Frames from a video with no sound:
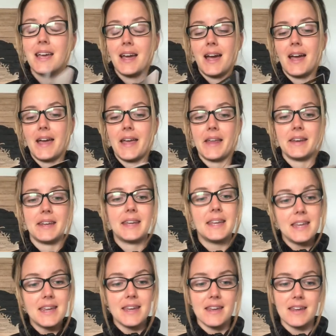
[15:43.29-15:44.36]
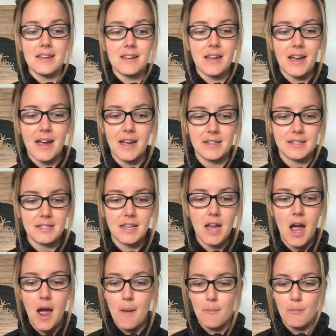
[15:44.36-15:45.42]
And he has
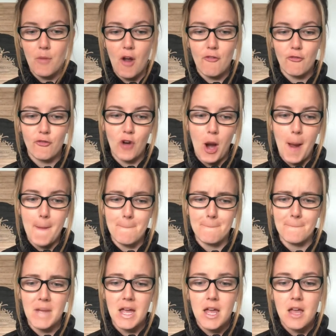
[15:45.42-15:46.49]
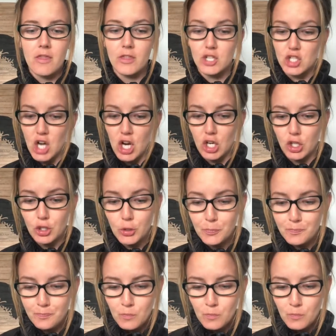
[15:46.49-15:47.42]
come from the jungle